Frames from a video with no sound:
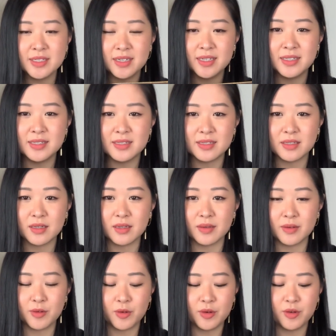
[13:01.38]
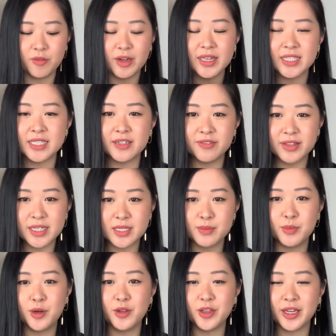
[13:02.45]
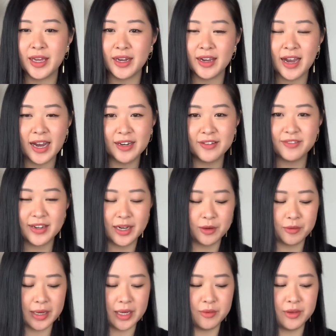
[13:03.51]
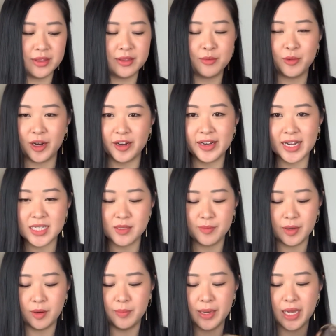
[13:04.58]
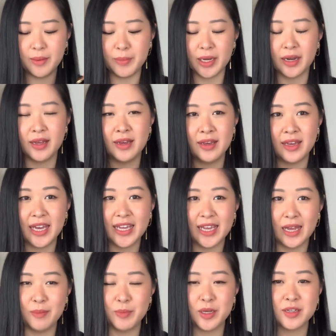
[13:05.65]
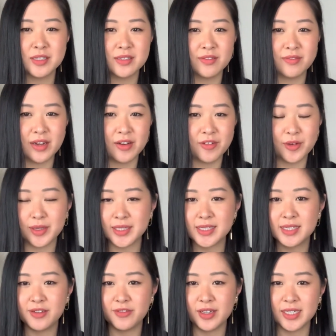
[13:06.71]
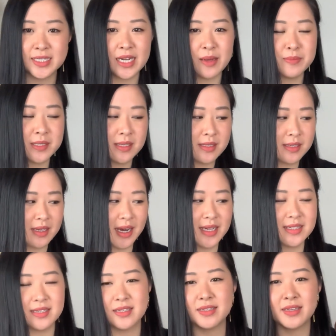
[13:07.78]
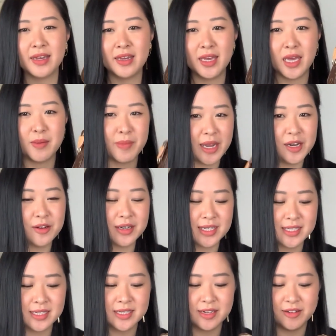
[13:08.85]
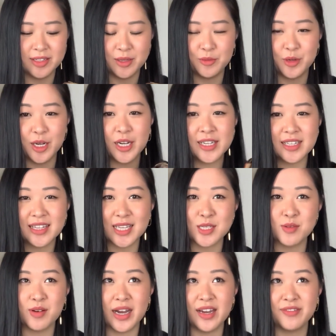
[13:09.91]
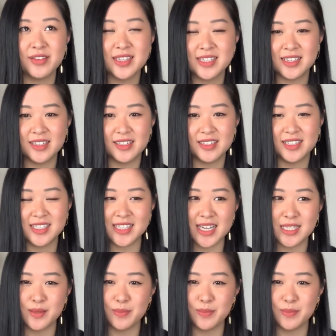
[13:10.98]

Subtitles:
it is relatively small, you can kind of get away with wearing it as a belt bag, but again, because of everyone's different shapes and sizes, it may not necessarily work, and that's why I've considered it just as a